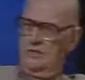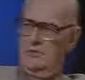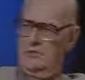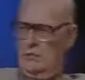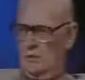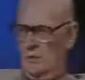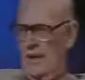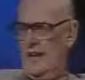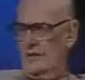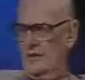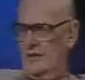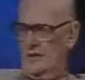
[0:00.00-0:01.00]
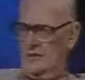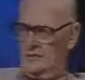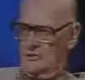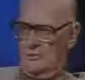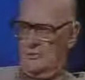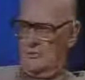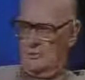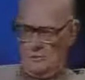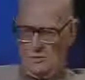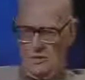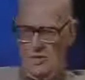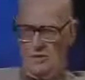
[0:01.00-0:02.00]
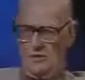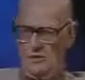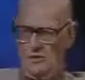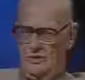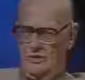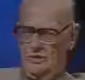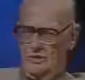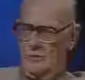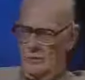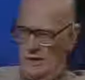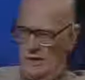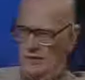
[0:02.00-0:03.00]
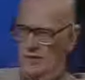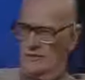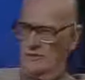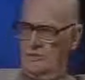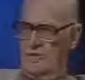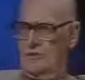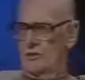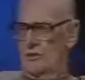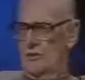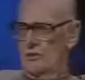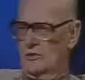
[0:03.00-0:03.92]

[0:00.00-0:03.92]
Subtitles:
to react together. So morality in some way is essential and